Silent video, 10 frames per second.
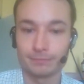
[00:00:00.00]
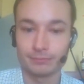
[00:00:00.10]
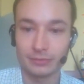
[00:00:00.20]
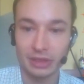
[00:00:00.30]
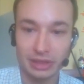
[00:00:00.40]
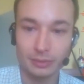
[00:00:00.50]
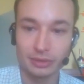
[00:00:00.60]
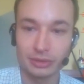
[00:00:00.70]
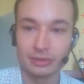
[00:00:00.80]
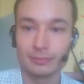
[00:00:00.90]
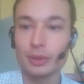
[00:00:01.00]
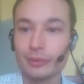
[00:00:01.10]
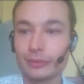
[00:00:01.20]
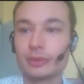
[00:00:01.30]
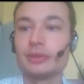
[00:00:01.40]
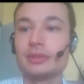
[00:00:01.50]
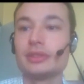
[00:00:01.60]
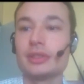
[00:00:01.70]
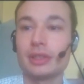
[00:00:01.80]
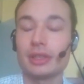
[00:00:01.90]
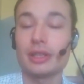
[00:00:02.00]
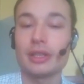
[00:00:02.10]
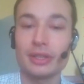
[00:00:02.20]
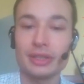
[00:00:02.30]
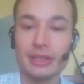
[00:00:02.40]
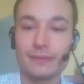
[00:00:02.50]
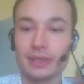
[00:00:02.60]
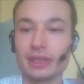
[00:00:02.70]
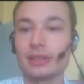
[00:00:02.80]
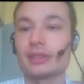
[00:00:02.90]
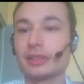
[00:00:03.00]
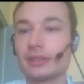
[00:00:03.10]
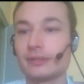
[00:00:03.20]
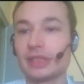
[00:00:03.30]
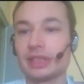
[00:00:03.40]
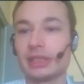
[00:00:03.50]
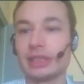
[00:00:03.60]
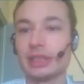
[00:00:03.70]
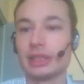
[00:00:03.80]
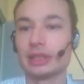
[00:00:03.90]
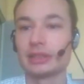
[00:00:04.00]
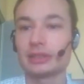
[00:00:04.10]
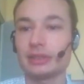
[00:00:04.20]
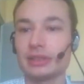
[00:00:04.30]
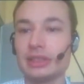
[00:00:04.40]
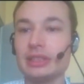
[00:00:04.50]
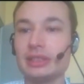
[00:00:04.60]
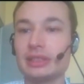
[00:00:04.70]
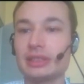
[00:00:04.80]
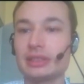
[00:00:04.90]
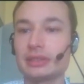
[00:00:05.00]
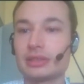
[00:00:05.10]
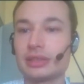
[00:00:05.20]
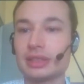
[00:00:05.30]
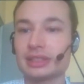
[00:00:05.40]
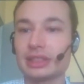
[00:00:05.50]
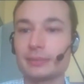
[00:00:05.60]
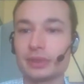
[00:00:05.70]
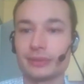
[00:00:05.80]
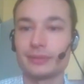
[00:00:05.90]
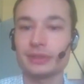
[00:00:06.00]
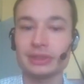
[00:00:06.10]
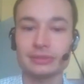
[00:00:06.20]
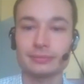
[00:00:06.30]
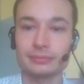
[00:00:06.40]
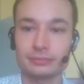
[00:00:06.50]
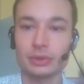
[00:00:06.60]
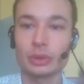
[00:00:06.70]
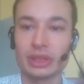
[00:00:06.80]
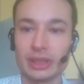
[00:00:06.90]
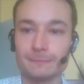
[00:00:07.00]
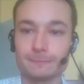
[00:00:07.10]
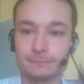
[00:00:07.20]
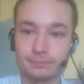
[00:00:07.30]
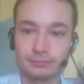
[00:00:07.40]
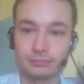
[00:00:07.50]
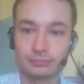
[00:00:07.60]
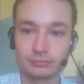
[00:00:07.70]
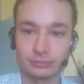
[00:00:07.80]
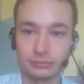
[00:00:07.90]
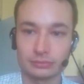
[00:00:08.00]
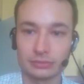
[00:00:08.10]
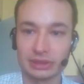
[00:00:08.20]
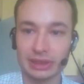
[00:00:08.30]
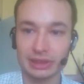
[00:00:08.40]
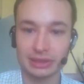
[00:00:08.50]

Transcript: he was both good on FA and on Vanilla. So Interceptor first, okay, that's